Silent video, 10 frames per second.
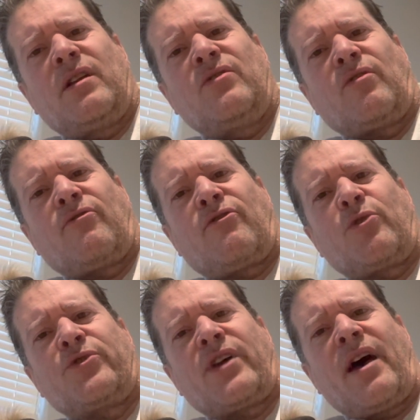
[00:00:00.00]
It is a
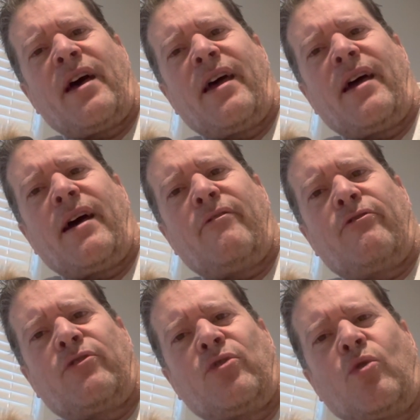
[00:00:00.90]
first
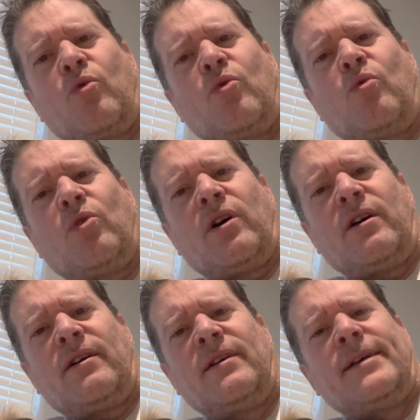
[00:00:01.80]
half
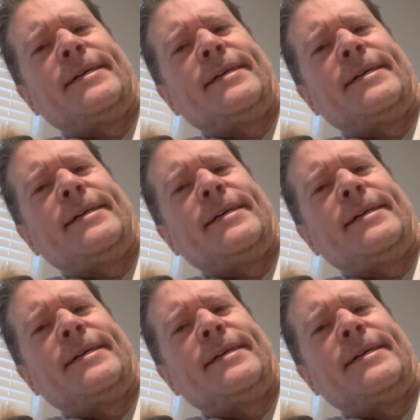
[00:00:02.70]
total.